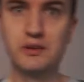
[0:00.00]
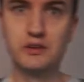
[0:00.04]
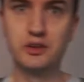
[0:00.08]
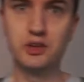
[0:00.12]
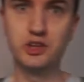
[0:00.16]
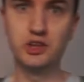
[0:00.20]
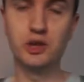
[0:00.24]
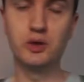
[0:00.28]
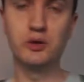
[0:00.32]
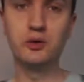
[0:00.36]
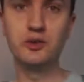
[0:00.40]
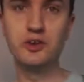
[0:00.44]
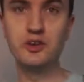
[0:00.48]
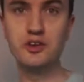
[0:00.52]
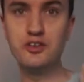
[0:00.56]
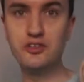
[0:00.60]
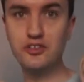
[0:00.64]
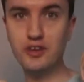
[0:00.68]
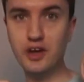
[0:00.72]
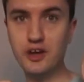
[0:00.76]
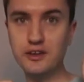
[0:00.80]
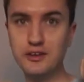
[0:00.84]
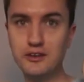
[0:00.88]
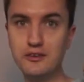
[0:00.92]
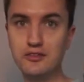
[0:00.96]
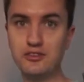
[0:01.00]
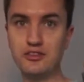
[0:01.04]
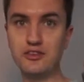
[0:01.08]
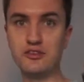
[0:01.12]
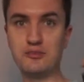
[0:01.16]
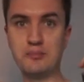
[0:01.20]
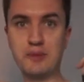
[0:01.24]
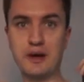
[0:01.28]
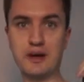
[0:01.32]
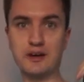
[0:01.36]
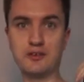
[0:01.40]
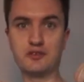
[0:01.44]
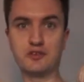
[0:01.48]
the shoulders. I used this
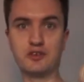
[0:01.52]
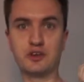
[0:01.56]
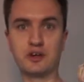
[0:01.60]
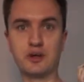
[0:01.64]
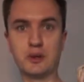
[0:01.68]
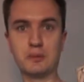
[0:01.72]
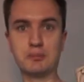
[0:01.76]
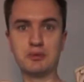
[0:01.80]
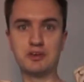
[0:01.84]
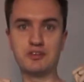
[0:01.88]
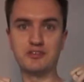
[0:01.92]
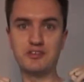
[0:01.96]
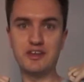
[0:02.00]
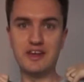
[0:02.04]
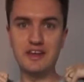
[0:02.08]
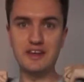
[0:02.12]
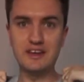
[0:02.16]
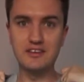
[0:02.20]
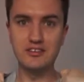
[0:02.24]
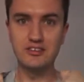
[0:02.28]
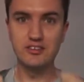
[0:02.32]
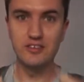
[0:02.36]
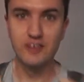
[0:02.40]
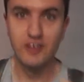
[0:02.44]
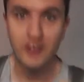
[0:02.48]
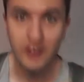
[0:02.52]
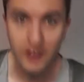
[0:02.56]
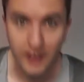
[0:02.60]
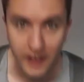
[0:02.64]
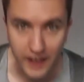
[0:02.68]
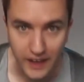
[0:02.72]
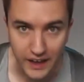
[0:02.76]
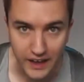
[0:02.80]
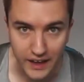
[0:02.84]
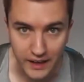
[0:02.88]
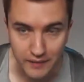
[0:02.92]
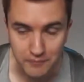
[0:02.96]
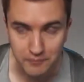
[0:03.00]
bag for a couple of days
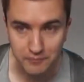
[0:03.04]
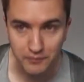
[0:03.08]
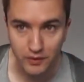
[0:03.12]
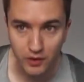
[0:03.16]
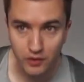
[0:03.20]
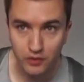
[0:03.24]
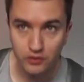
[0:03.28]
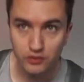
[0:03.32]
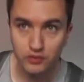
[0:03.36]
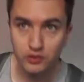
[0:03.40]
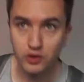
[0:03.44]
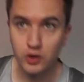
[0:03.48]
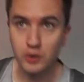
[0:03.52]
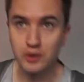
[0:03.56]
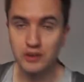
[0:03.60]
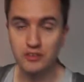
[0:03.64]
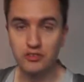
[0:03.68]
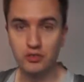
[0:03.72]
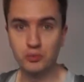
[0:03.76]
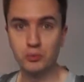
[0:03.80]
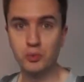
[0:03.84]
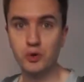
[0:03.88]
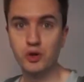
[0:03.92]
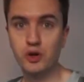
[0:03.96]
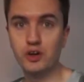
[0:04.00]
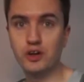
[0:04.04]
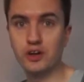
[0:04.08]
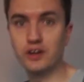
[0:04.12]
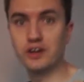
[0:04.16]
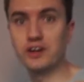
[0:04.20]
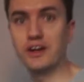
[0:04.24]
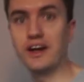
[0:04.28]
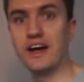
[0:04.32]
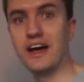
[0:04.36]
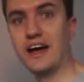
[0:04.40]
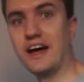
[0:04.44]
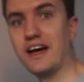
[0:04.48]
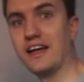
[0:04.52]
going to work
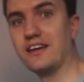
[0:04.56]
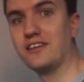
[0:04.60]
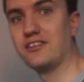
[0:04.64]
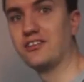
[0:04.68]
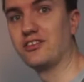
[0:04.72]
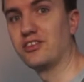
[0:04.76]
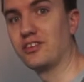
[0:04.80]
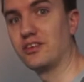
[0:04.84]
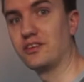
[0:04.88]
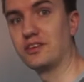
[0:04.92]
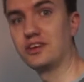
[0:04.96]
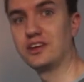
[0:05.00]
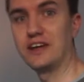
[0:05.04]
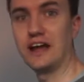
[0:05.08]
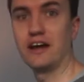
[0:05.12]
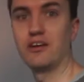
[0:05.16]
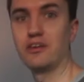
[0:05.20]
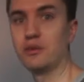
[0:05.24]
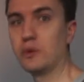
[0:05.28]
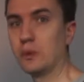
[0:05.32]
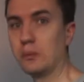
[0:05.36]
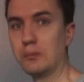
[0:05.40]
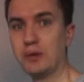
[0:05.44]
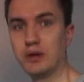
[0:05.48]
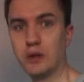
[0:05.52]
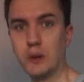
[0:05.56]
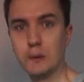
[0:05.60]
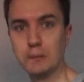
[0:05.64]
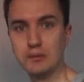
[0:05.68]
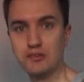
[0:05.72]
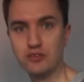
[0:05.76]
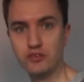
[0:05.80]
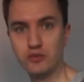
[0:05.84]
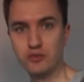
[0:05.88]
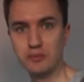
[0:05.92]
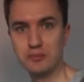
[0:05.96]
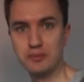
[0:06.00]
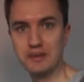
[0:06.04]
and carrying all my gubbins
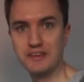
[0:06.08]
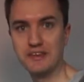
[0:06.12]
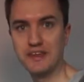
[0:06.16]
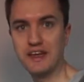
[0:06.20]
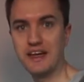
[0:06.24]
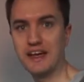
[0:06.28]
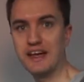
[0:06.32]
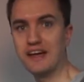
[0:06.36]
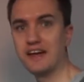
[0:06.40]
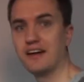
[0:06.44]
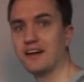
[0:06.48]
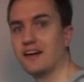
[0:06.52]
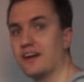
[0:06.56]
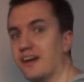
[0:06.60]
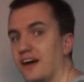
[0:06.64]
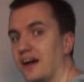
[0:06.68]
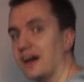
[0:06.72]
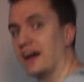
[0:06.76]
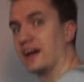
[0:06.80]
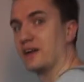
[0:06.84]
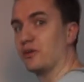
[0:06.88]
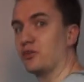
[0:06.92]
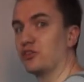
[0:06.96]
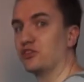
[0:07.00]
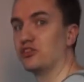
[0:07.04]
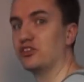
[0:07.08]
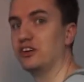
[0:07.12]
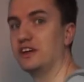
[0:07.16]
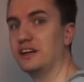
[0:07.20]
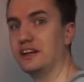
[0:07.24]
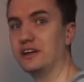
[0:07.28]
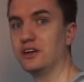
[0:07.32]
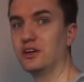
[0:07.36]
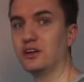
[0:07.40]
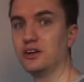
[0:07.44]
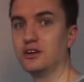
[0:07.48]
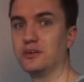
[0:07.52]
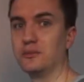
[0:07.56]
with me there, and it was really
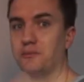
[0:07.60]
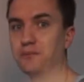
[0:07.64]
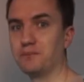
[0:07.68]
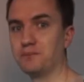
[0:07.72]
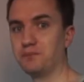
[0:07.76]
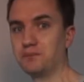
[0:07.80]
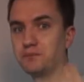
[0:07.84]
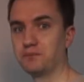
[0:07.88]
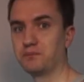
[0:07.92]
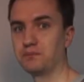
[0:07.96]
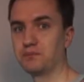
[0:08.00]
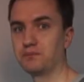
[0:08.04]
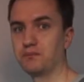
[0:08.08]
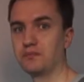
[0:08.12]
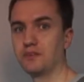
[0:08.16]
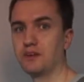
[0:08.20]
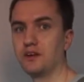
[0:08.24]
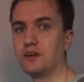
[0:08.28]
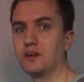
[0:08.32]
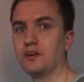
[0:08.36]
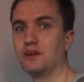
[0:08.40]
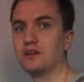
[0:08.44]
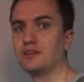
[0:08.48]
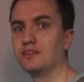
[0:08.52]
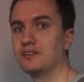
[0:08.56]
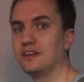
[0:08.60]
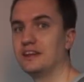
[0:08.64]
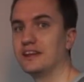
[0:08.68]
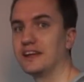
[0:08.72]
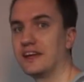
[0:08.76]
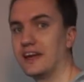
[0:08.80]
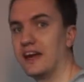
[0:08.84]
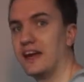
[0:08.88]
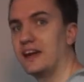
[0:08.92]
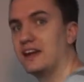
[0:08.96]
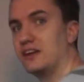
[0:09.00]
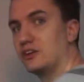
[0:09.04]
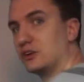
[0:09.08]
good. Didn't
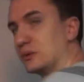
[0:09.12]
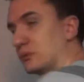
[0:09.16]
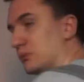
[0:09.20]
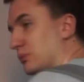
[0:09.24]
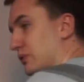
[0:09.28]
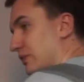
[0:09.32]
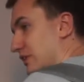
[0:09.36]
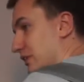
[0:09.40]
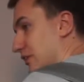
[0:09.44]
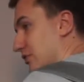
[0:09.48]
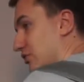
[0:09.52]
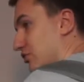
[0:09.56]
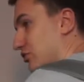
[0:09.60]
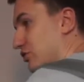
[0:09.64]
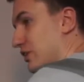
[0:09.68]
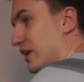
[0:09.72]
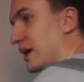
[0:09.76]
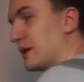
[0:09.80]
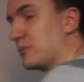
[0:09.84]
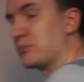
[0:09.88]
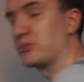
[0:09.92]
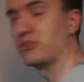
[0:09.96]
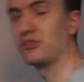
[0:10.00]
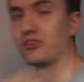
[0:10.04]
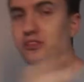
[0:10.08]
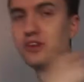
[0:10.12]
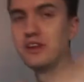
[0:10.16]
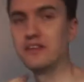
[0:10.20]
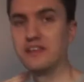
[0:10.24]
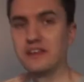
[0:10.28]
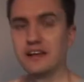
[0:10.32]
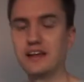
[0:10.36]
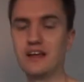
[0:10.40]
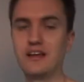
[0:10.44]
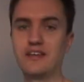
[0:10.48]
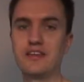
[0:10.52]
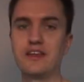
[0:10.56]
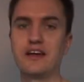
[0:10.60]
get any trouble with the straps or anything
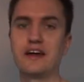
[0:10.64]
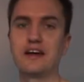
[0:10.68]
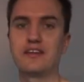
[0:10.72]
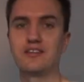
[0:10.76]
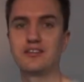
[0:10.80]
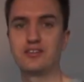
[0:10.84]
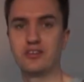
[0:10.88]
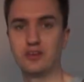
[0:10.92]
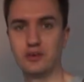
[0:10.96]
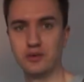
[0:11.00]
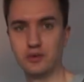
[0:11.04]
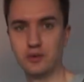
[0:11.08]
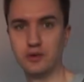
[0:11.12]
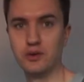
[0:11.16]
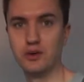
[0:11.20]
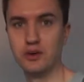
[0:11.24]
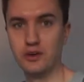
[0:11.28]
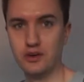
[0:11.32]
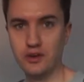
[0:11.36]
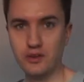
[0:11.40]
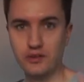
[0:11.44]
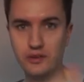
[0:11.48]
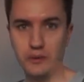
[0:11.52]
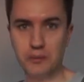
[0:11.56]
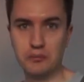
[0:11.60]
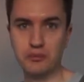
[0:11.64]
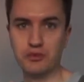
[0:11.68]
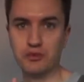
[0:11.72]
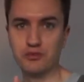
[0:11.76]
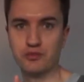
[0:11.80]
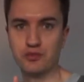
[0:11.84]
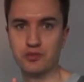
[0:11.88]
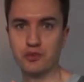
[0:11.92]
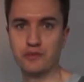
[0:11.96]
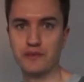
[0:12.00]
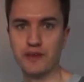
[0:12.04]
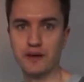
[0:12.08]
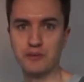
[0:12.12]
like that, so thumbs up
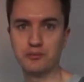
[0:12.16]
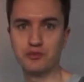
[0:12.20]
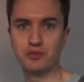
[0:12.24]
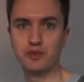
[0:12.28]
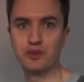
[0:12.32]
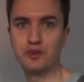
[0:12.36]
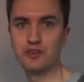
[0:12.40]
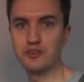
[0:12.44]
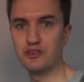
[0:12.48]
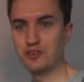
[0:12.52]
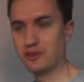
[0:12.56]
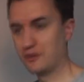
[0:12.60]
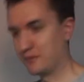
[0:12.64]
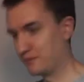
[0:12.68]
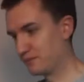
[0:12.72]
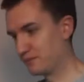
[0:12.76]
on that front.